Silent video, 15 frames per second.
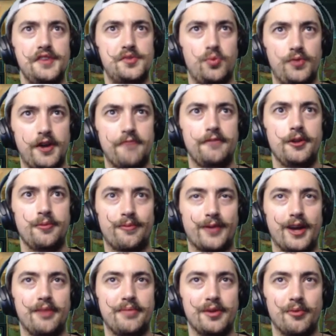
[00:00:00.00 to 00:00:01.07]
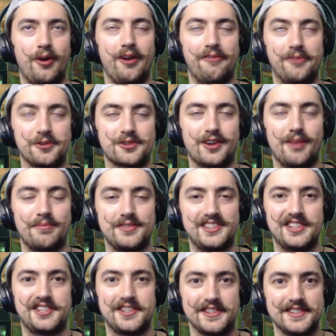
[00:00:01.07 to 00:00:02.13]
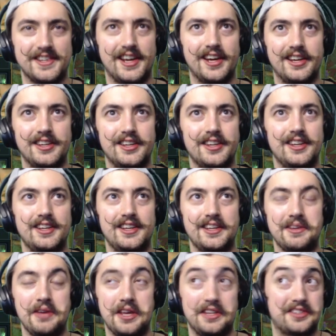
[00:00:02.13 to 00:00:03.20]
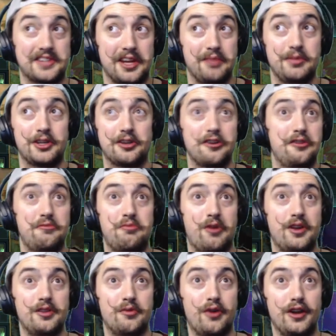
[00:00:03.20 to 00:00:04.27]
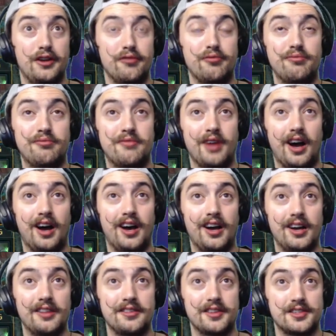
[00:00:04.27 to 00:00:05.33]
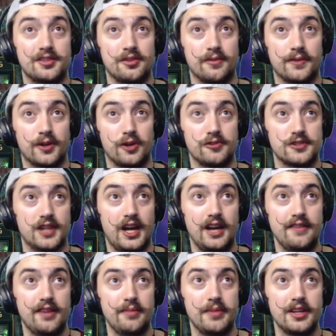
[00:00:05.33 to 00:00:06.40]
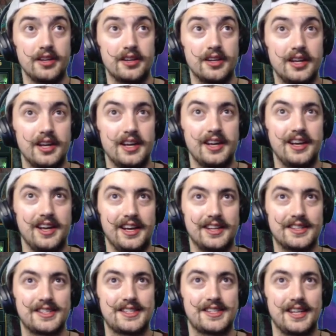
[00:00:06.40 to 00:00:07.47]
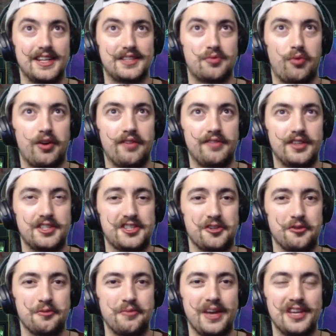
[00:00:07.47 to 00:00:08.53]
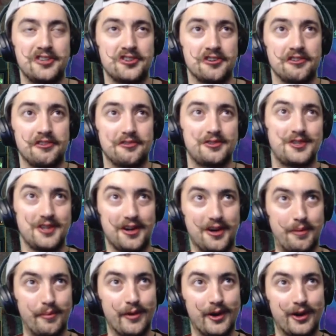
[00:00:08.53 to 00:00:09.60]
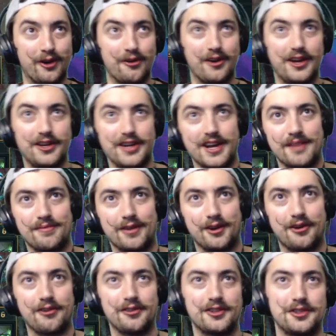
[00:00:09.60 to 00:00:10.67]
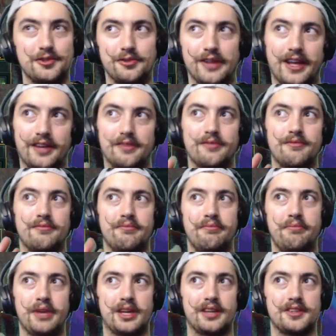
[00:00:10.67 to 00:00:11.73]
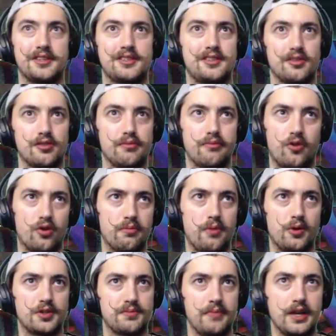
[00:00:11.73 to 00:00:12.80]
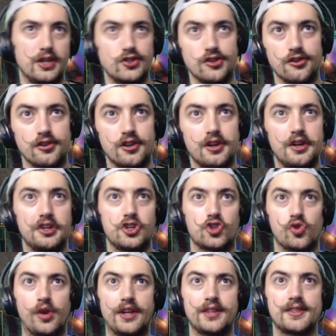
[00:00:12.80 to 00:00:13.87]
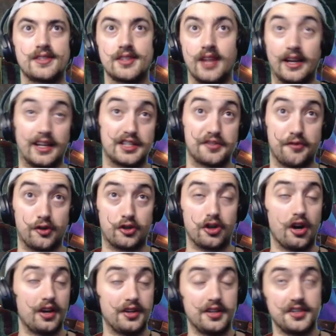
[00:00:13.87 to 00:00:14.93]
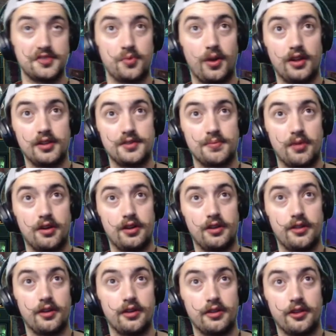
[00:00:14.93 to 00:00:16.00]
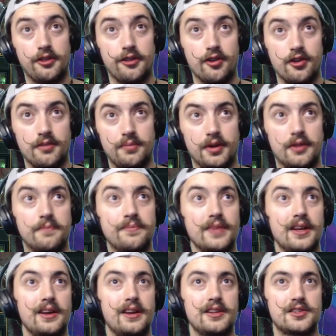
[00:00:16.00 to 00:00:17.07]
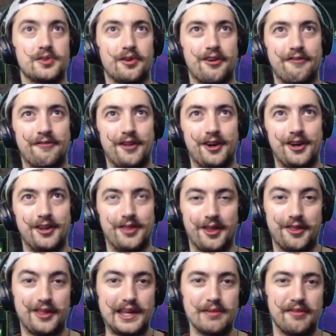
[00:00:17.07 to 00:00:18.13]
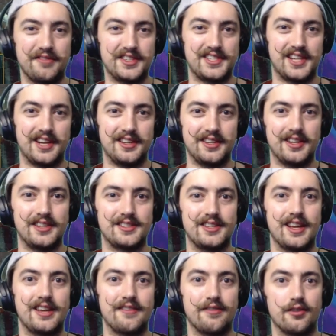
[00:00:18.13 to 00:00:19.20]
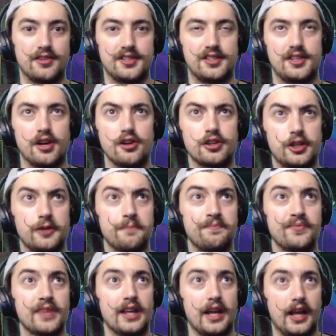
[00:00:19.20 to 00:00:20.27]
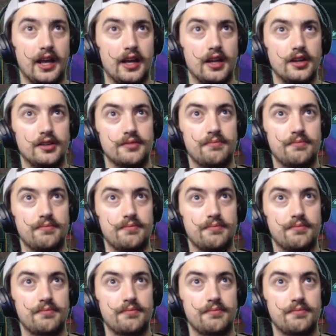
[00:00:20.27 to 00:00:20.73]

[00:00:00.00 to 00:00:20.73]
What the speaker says: definitely going to be one of those compositions that is going to be good when the server goes live. I mean, it's one of the two major. There's Dawnbringer and Nightbringer are the two like biggest or most major traits. I guess Forgotten as well is probably the third, but sort of the theme of the set is night versus dark, and